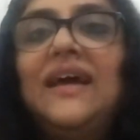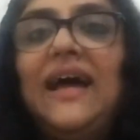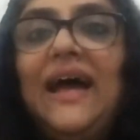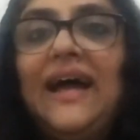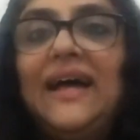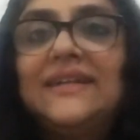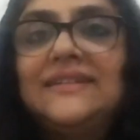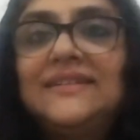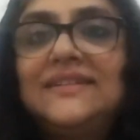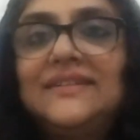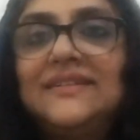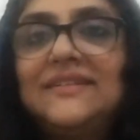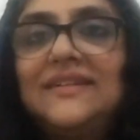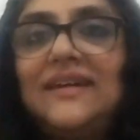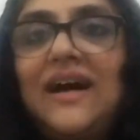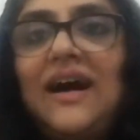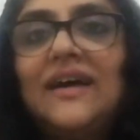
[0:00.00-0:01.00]
And
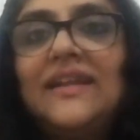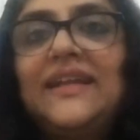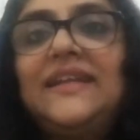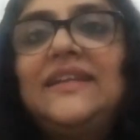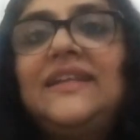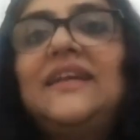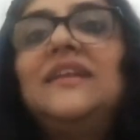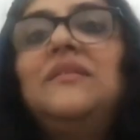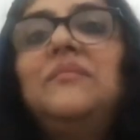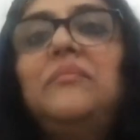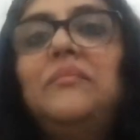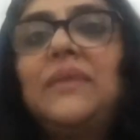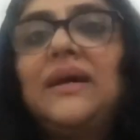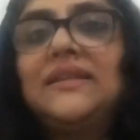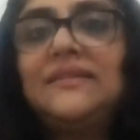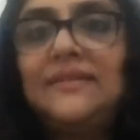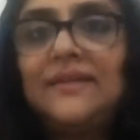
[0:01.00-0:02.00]
our Indian
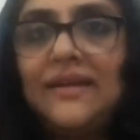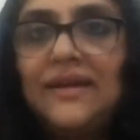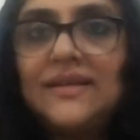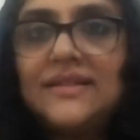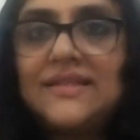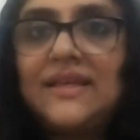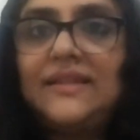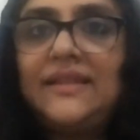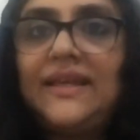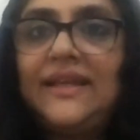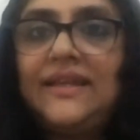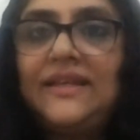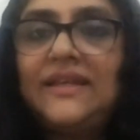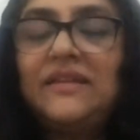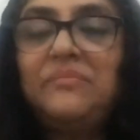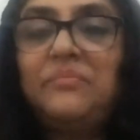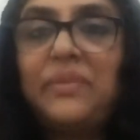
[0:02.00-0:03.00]
mantras and the
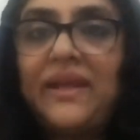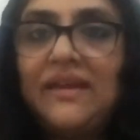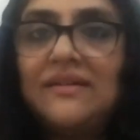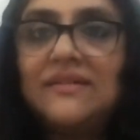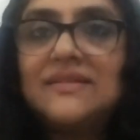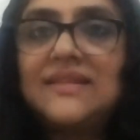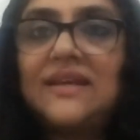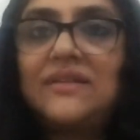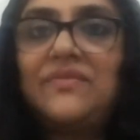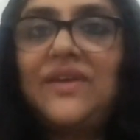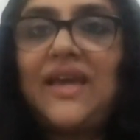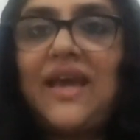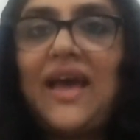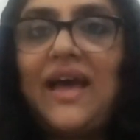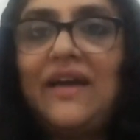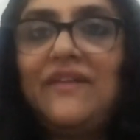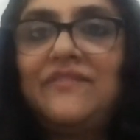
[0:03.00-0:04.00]
Indian prayers that we
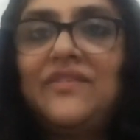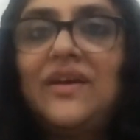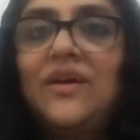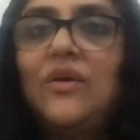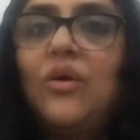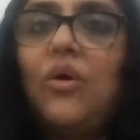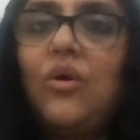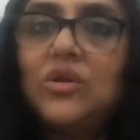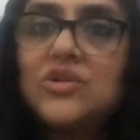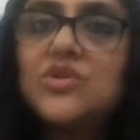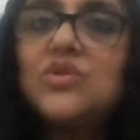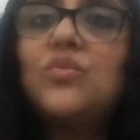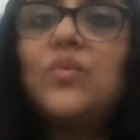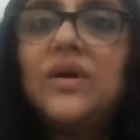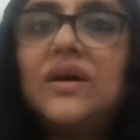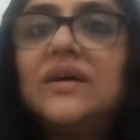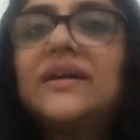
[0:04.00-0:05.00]
have also
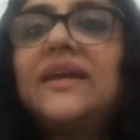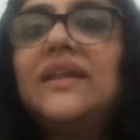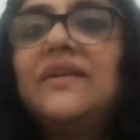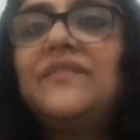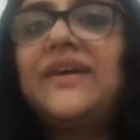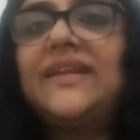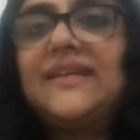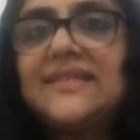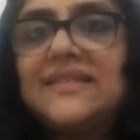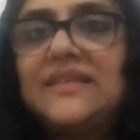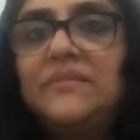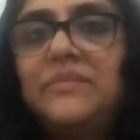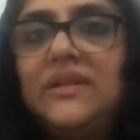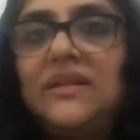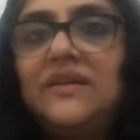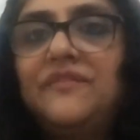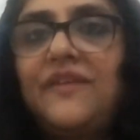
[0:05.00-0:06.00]
work in a very
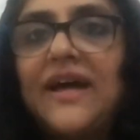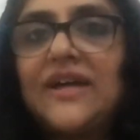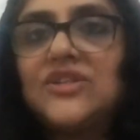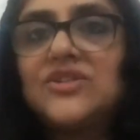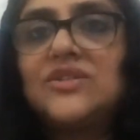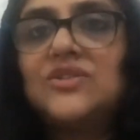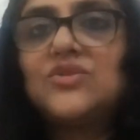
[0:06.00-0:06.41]
similar fashion.